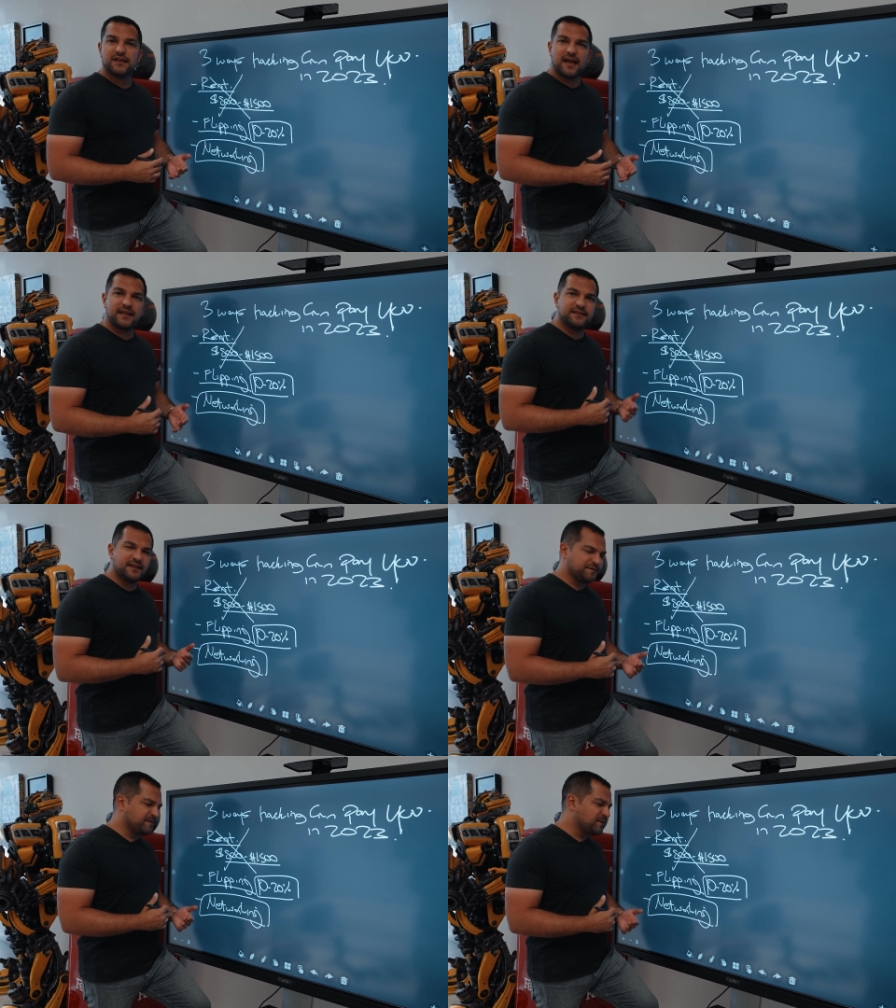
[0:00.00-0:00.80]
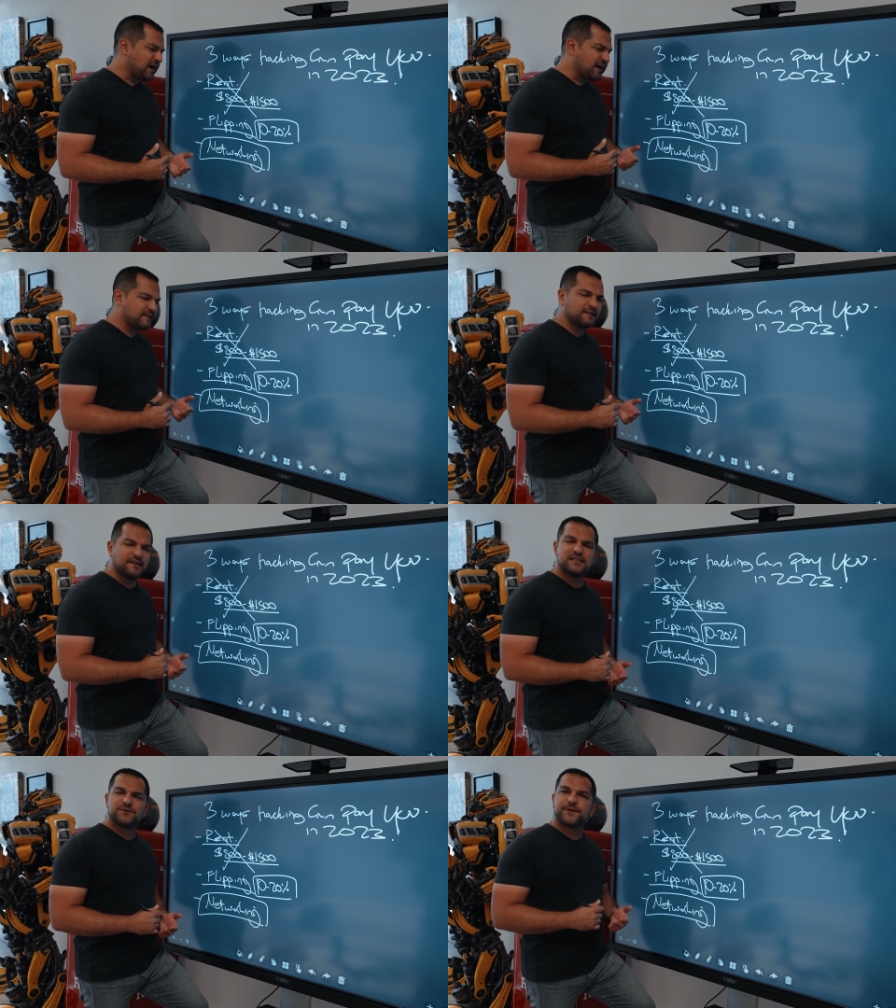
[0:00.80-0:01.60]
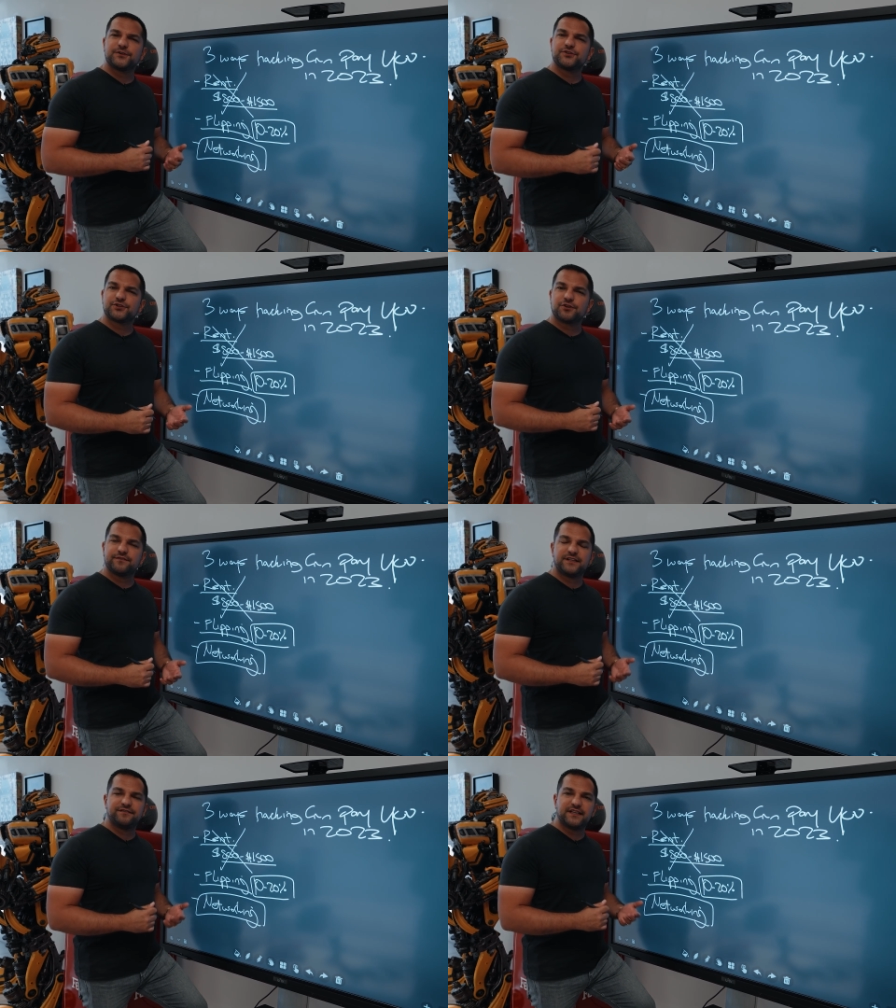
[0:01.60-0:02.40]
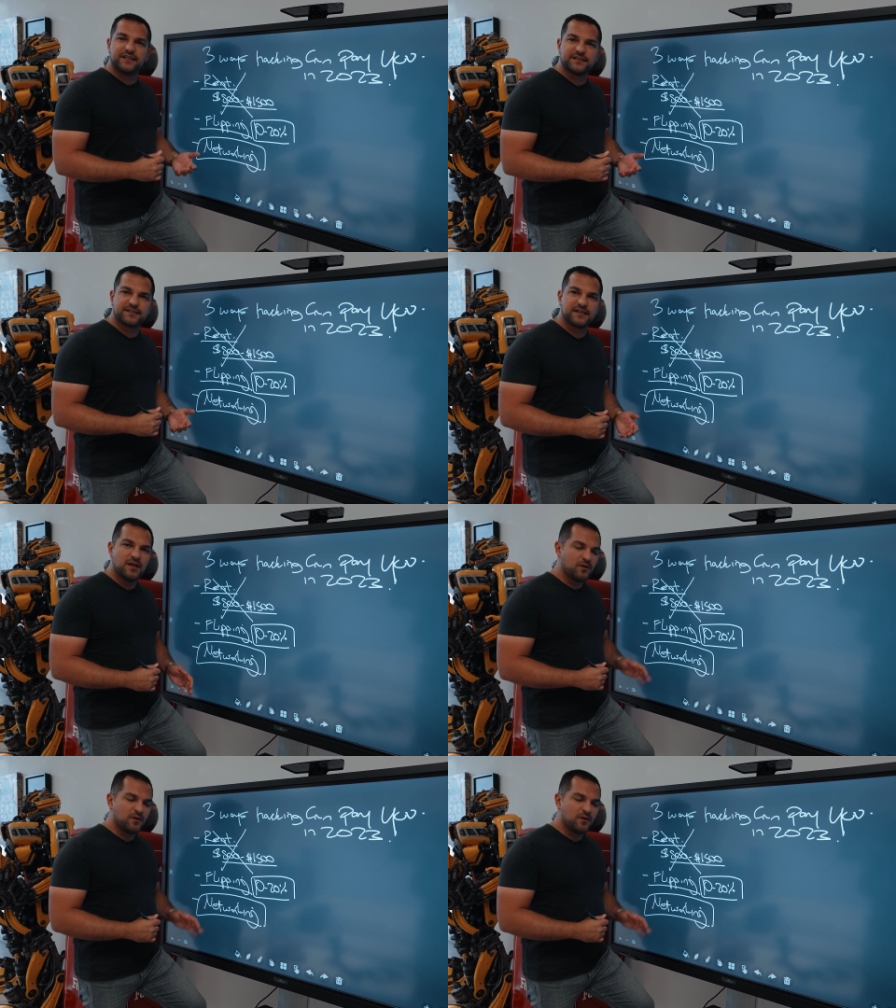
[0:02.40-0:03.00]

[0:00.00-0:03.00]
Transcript: and therefore our clients were conservative idiots.